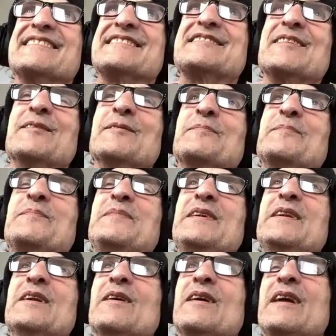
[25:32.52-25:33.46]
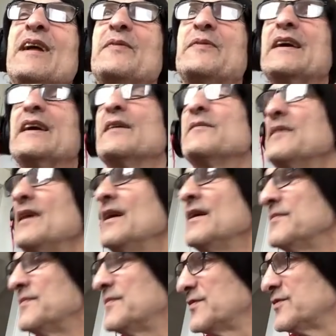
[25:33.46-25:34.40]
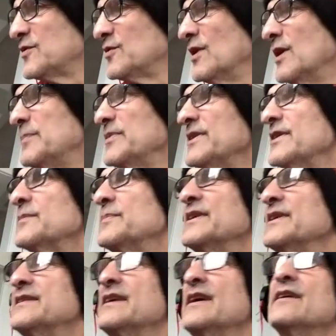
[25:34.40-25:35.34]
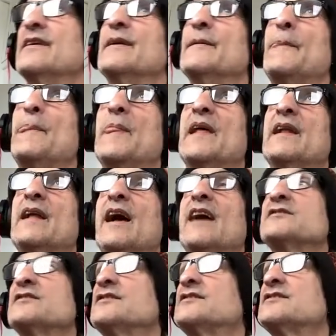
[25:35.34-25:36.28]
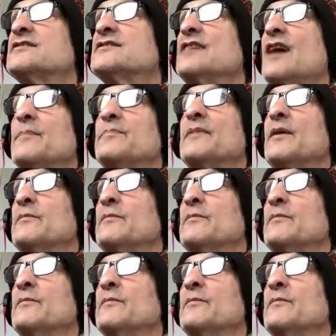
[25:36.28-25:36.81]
So, you know, and I think I threw up a little bit there, and I actually stopped.